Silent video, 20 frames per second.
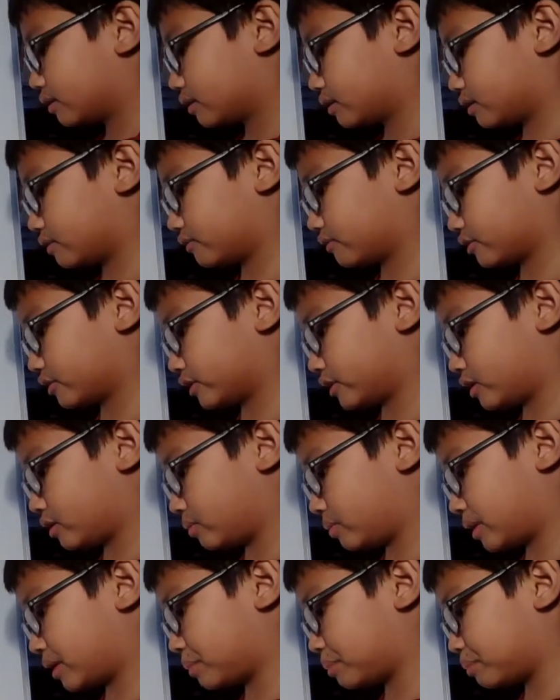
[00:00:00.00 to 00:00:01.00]
for a little
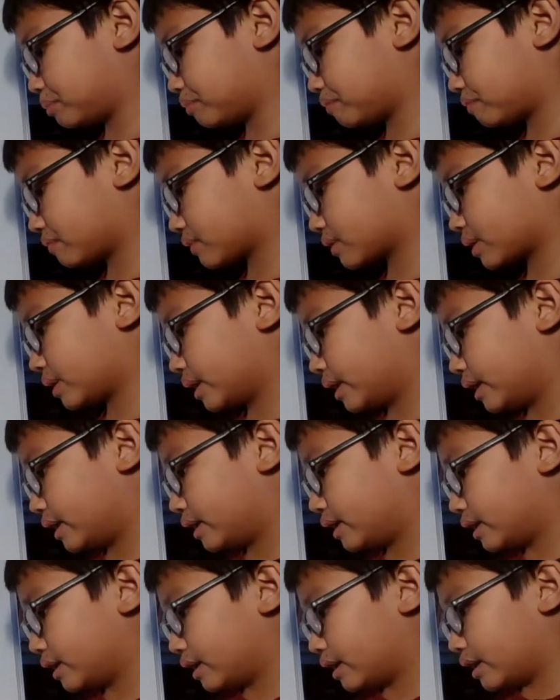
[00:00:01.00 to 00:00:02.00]
bit.
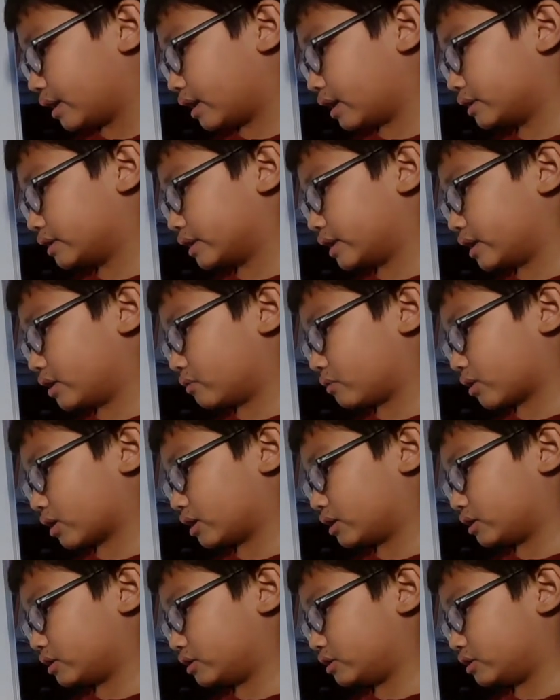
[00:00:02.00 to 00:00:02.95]
And then we're going to